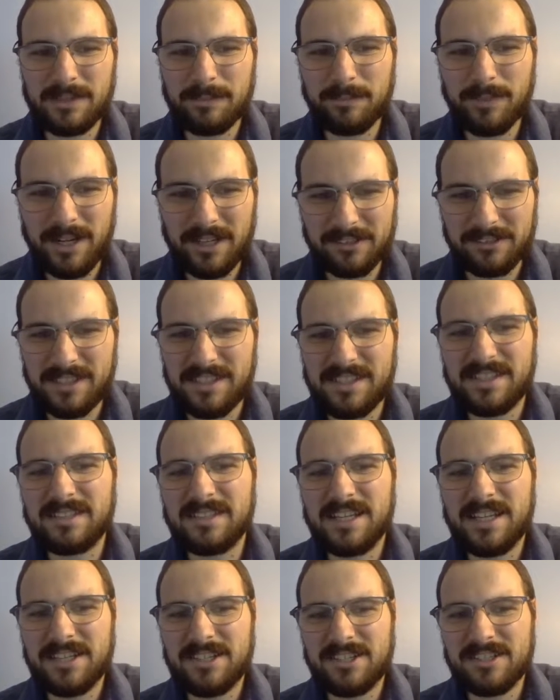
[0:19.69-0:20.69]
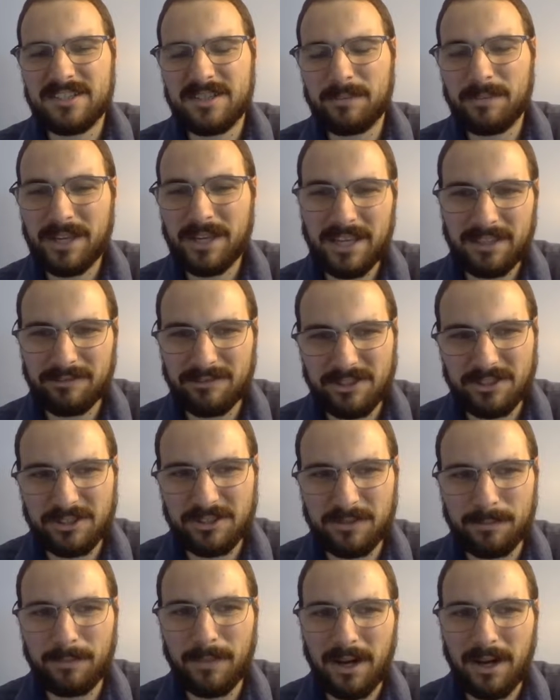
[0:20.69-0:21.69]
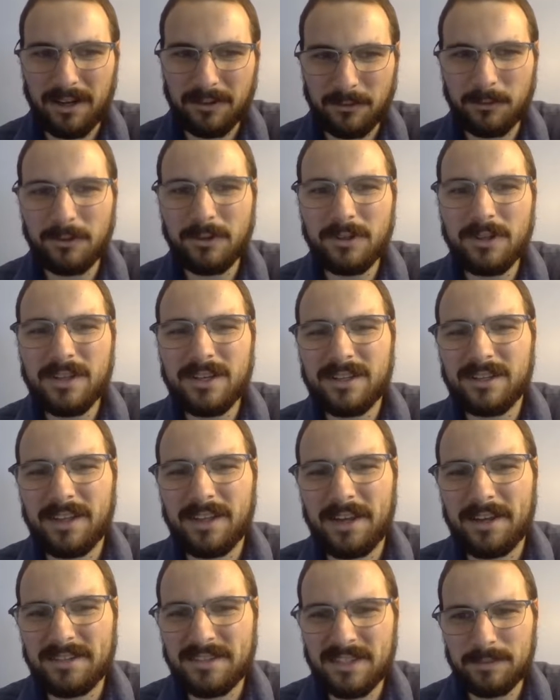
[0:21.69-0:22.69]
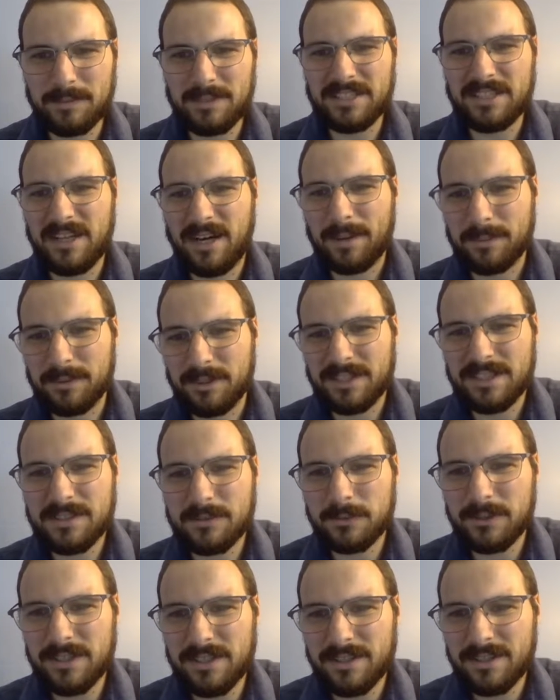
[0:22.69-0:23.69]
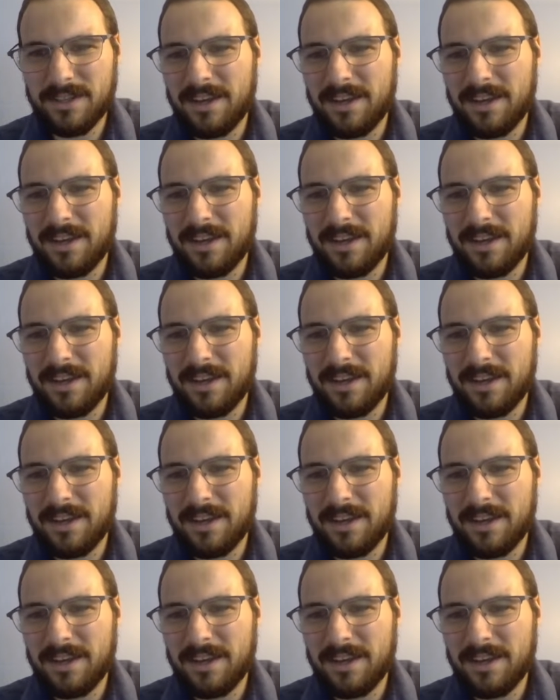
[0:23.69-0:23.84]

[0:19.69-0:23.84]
bodily sensations, and behavior model that CBT operates with.